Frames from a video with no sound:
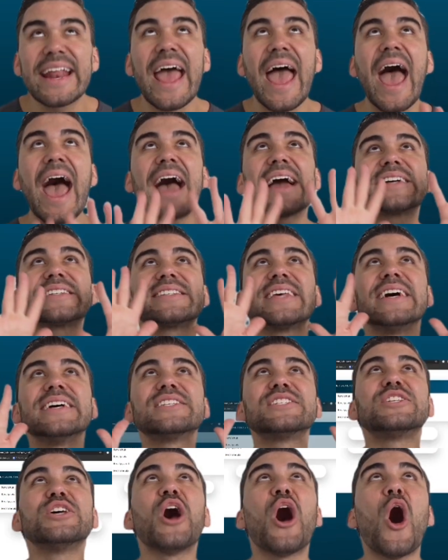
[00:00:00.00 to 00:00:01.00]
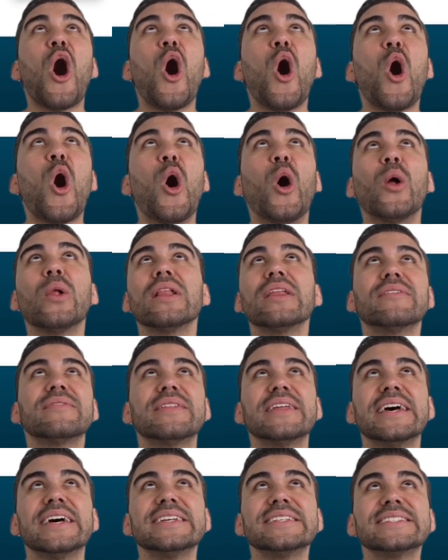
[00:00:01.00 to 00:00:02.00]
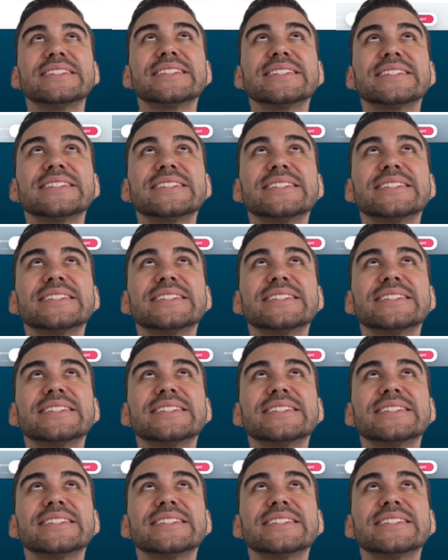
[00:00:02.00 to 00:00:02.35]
get access to all of this.